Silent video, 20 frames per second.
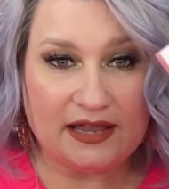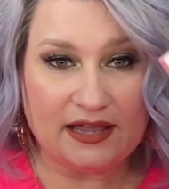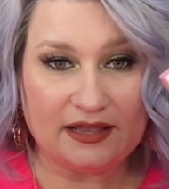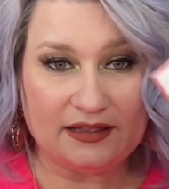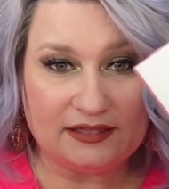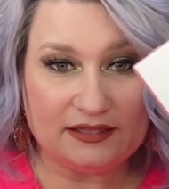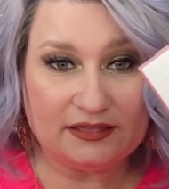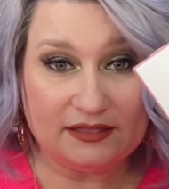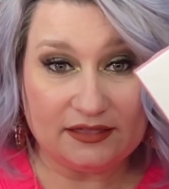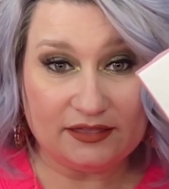
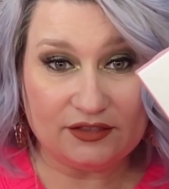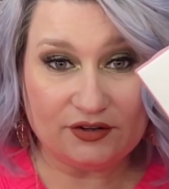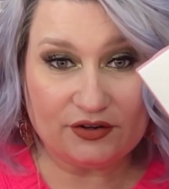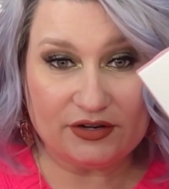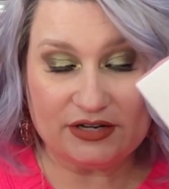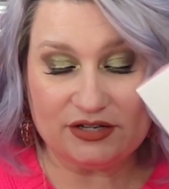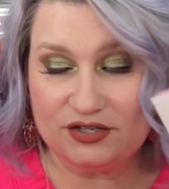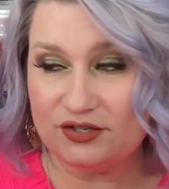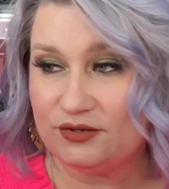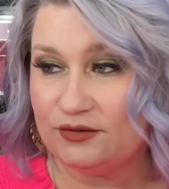and
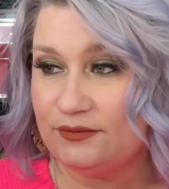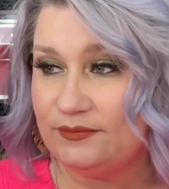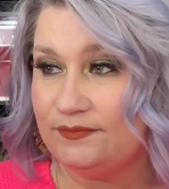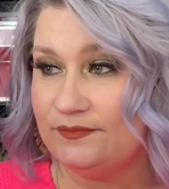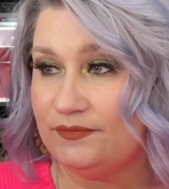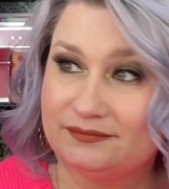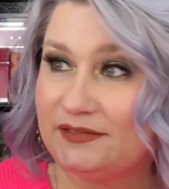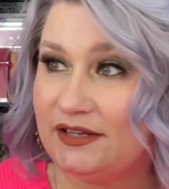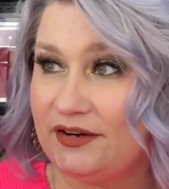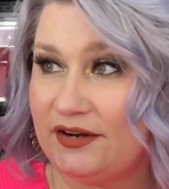$32.
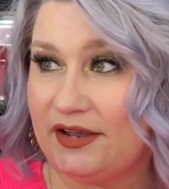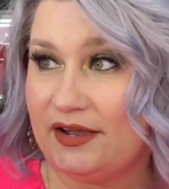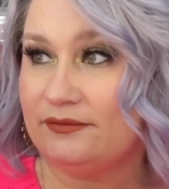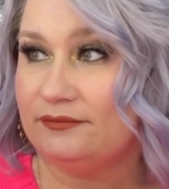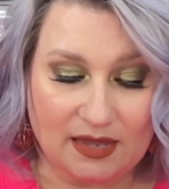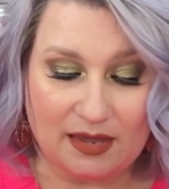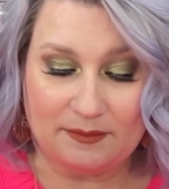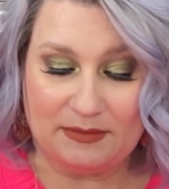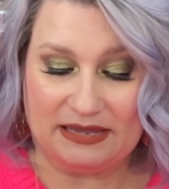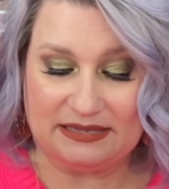There you go.
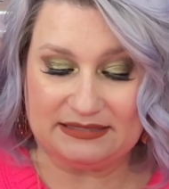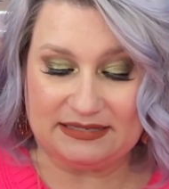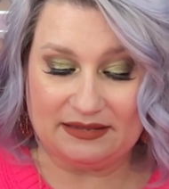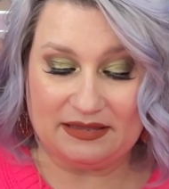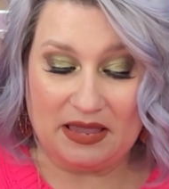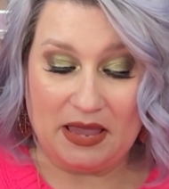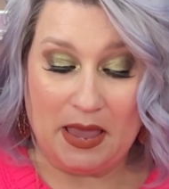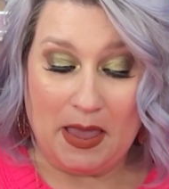Amazing.